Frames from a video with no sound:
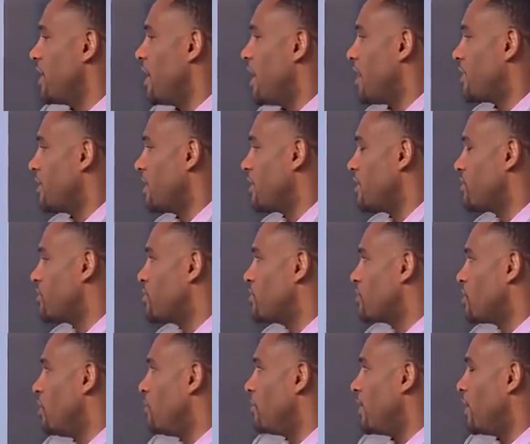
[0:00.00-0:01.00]
and I think this is
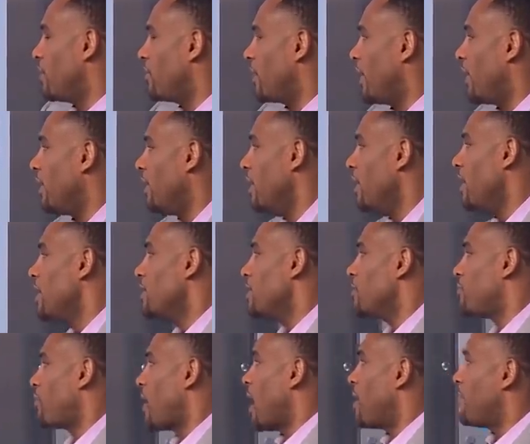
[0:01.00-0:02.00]
going to be great. The
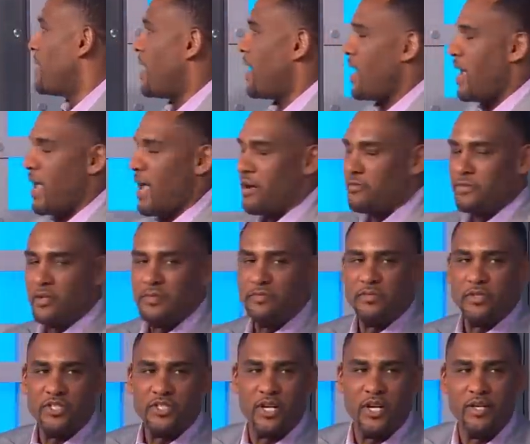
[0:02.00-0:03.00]
problem I have with
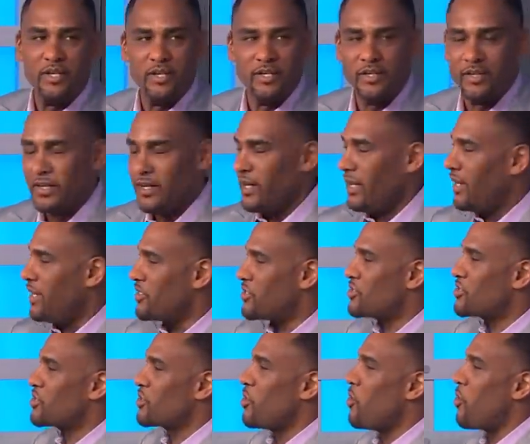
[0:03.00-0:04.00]
Virginia is
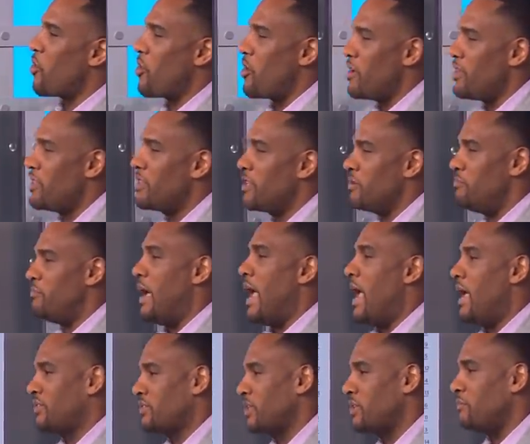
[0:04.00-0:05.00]
scoring the
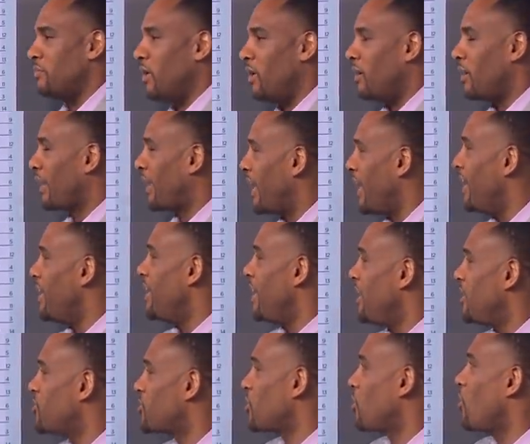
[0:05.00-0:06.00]
basketball. Can
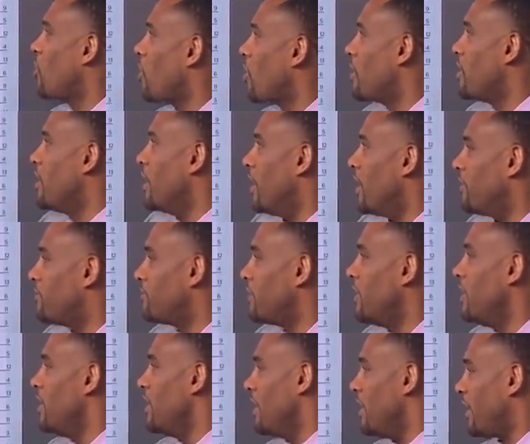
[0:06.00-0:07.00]
they score enough
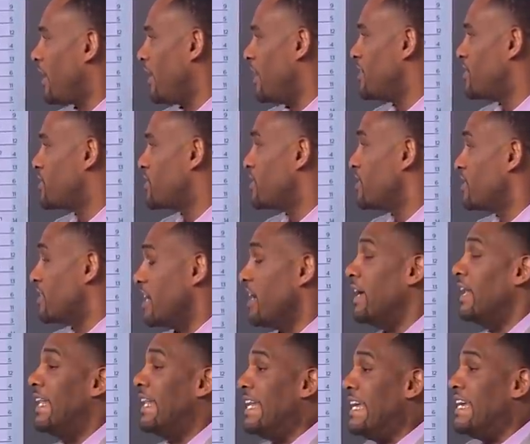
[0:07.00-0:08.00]
against their
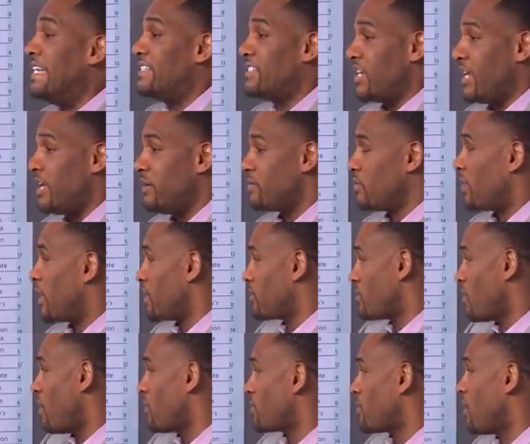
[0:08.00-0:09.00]
elite teams? When I
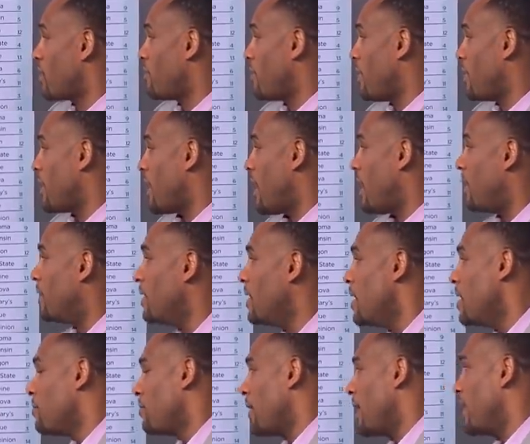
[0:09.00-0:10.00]
start talking about now
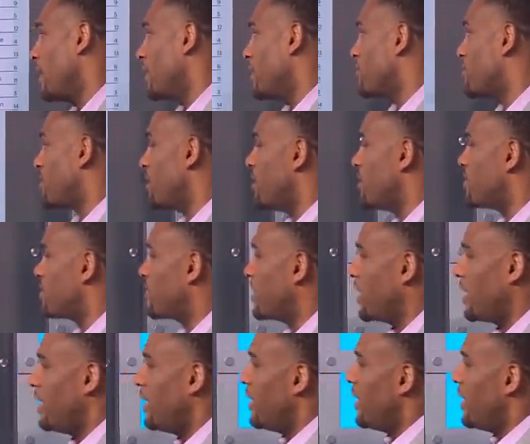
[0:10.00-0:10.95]
playing against Tennessee,